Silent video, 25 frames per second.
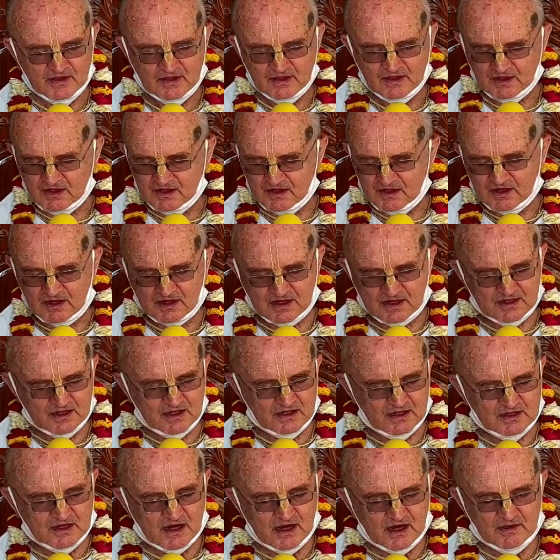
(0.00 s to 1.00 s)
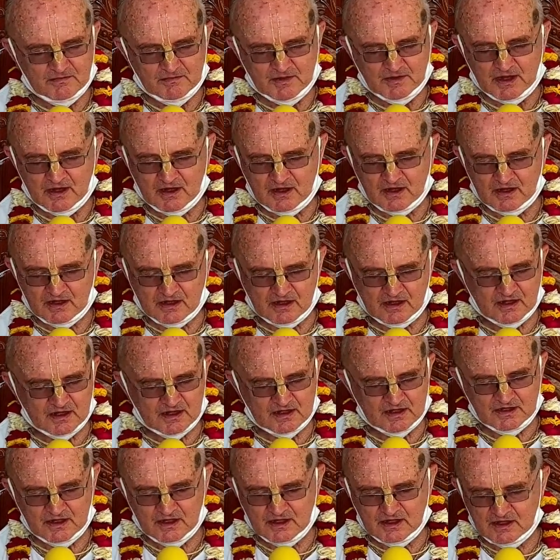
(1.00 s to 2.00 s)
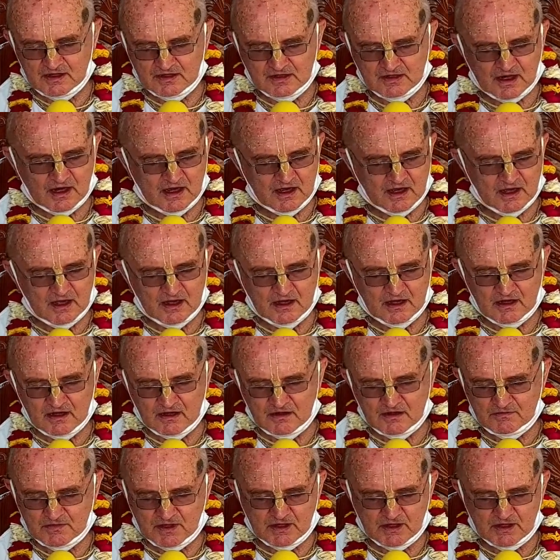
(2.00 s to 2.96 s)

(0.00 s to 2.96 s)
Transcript: Hare Rama, Hare Rama,